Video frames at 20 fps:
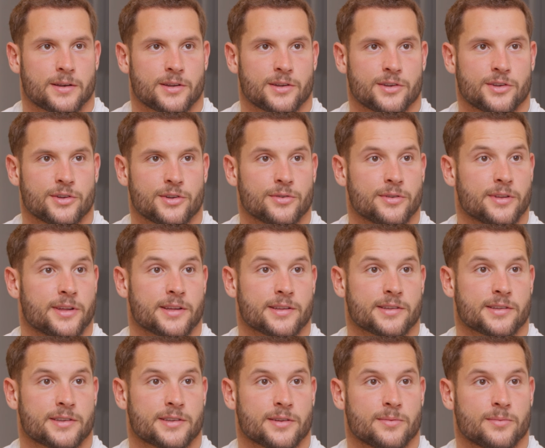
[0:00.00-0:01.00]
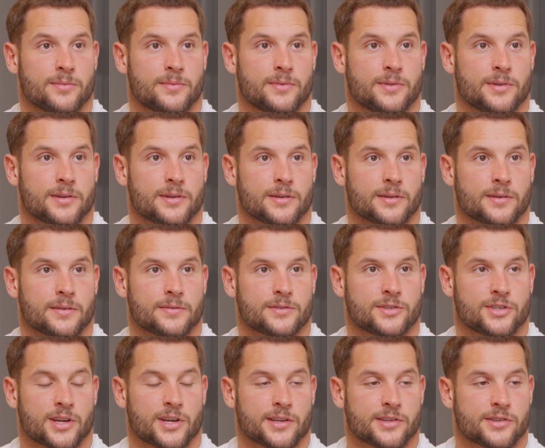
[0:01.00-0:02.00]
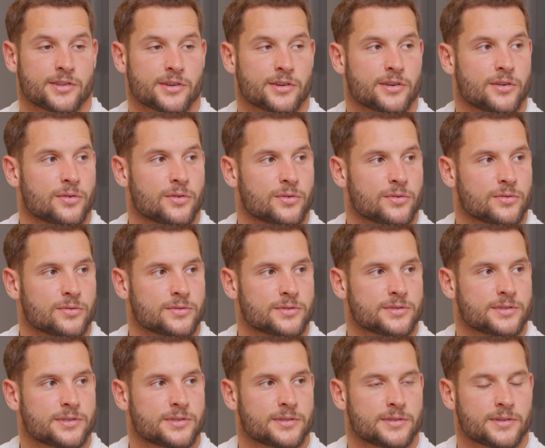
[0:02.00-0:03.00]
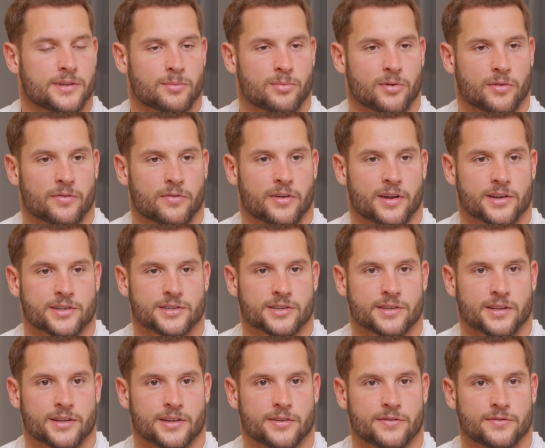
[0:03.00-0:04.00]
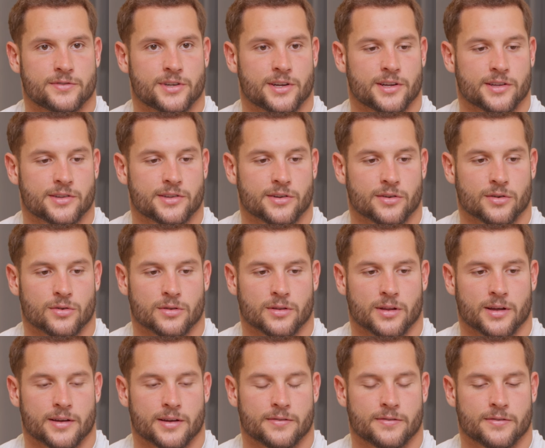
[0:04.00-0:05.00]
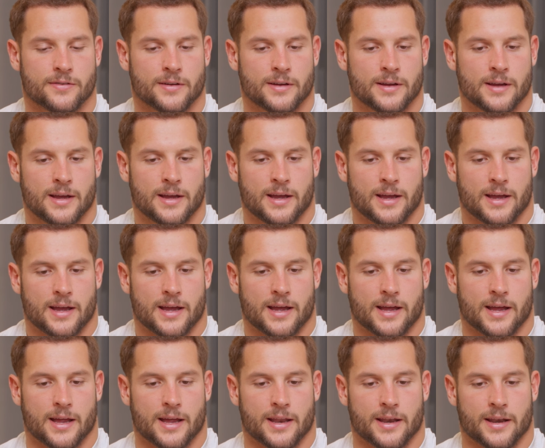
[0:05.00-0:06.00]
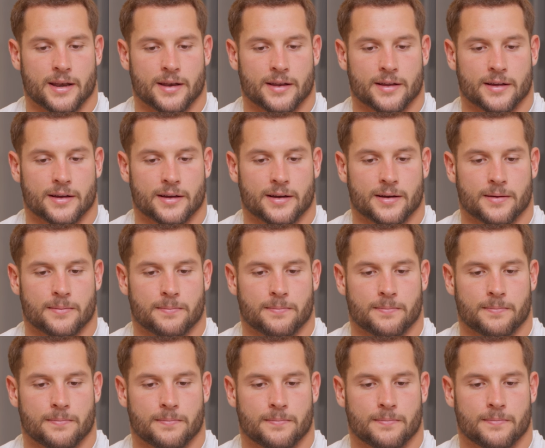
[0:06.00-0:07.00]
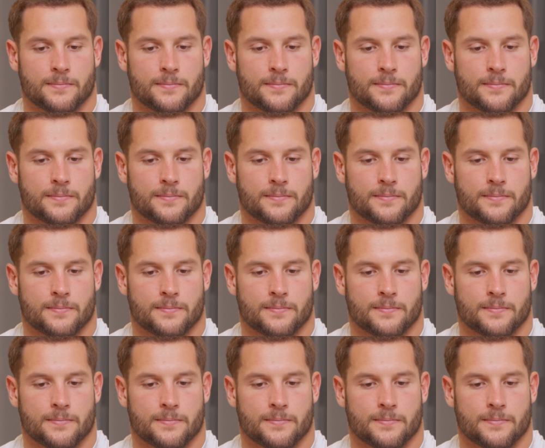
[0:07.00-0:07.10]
to do this to to chase your goals, the profession that you've chased your whole life, and um,